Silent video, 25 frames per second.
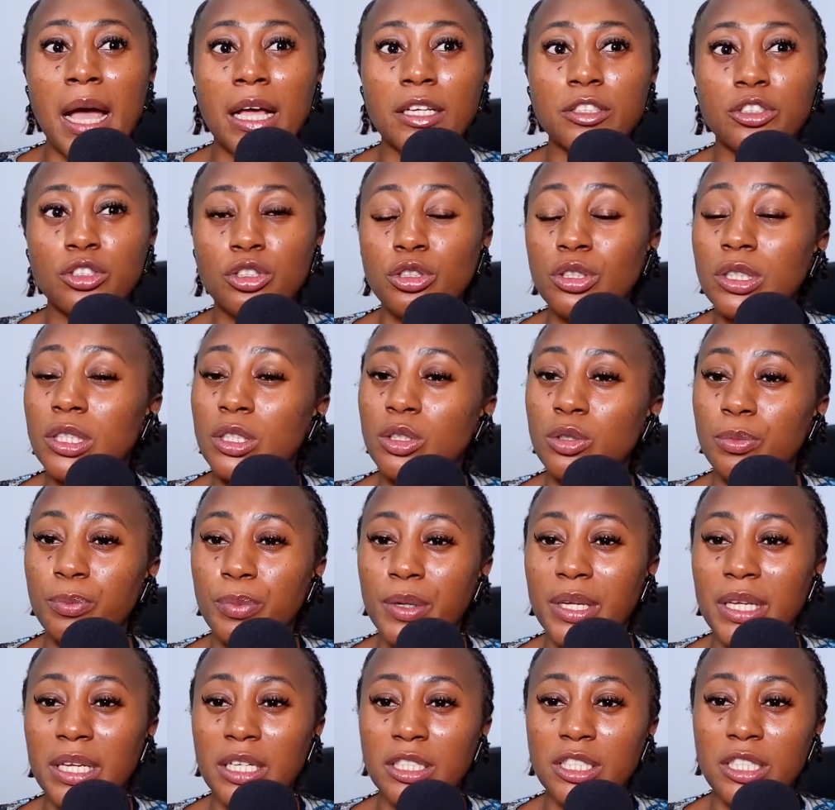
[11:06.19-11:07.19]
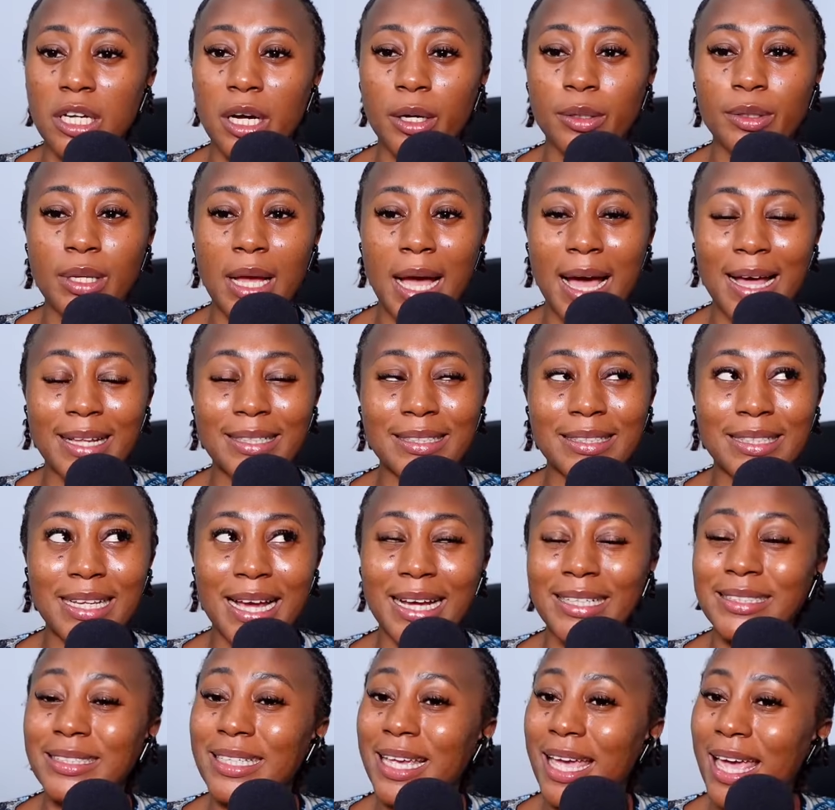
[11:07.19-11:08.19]
And choosing to bring a child at
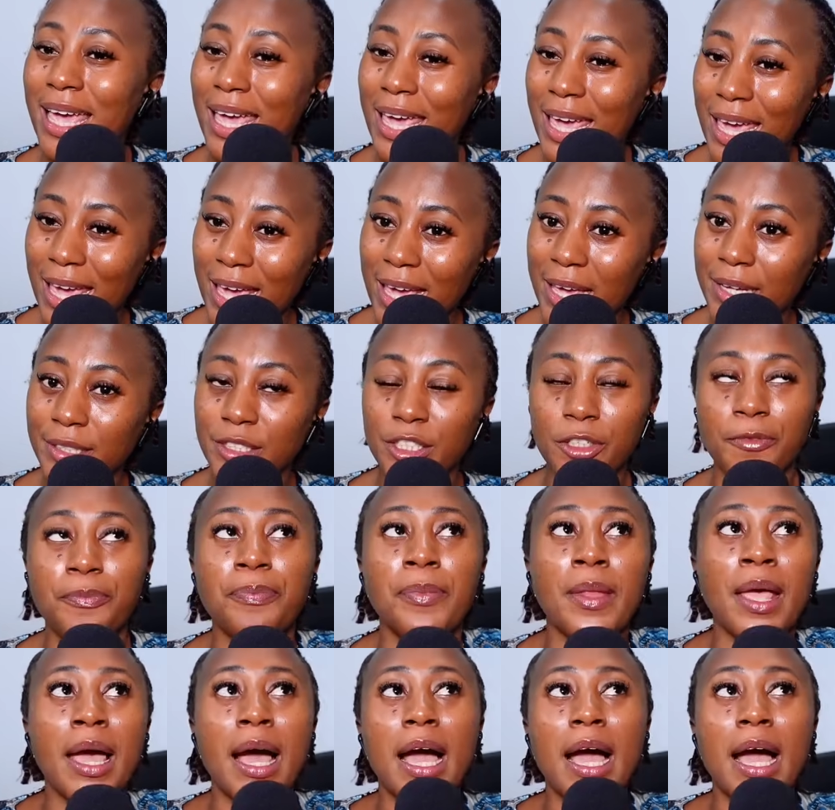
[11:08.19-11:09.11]
that age.